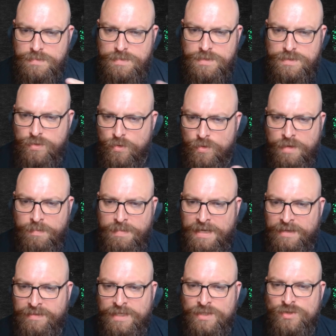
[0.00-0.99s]
talk
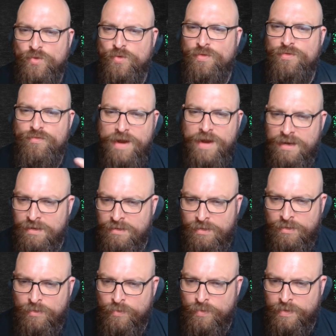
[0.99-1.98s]
about things or threaten
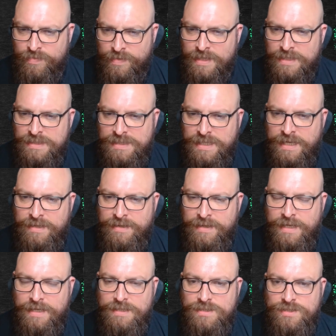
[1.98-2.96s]
you with things like
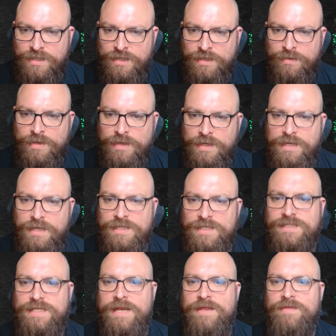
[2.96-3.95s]
that. So
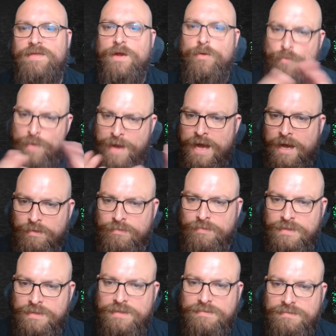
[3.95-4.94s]
just anything
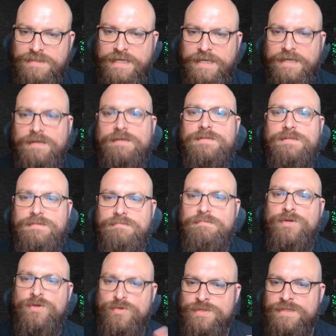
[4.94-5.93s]
around sex
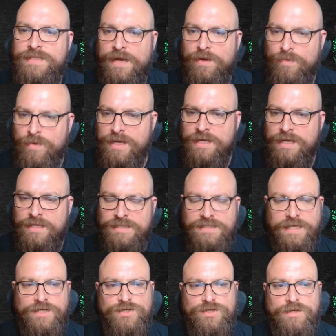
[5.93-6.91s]
used that way is
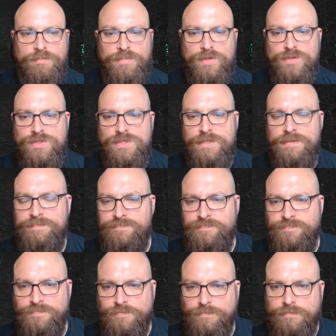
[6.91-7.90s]
sexual abuse.
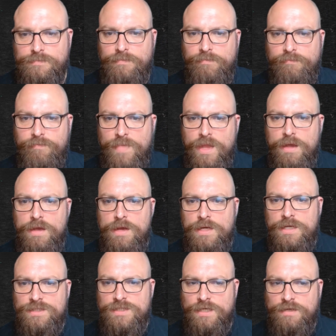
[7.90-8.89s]

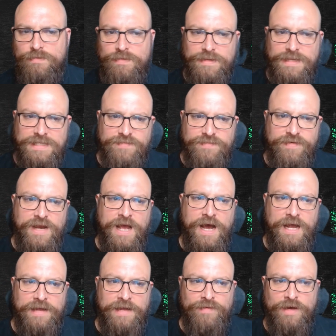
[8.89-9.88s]
So that's a very
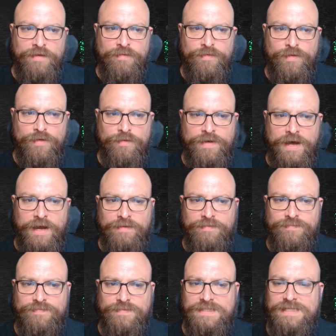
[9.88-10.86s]
high level overview of kind
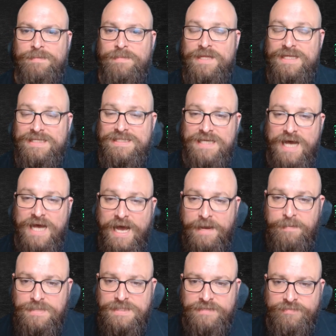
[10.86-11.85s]
of some of the
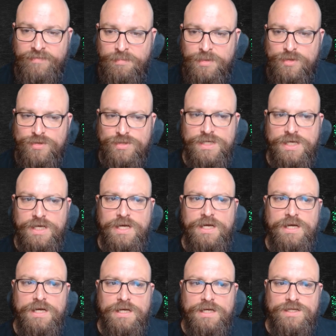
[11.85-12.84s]
types of abuse,
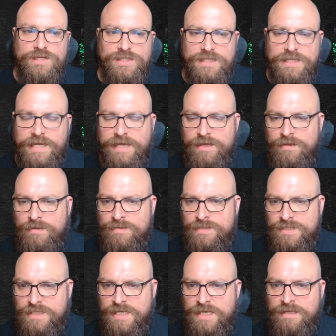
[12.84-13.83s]
just to let you
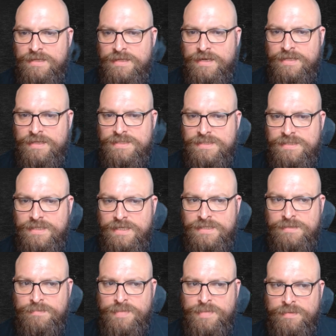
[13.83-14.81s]
see that it's
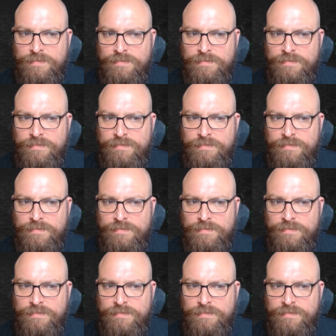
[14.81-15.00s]
a bit